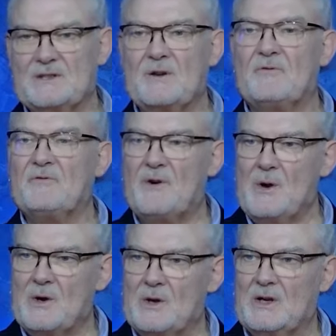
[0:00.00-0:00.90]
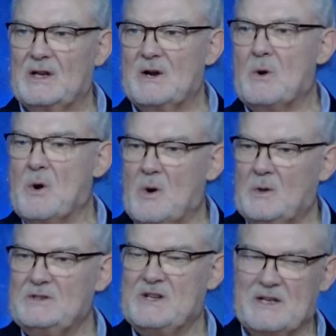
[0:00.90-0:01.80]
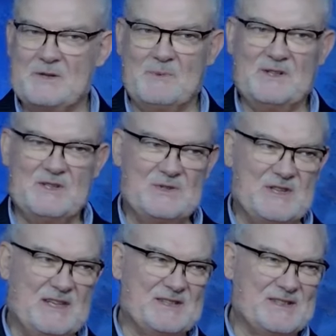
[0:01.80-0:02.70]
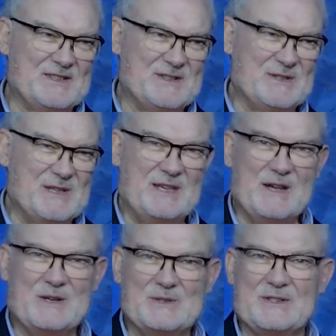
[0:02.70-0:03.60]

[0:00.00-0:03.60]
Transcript: Defer all judgment to Jesus because he knows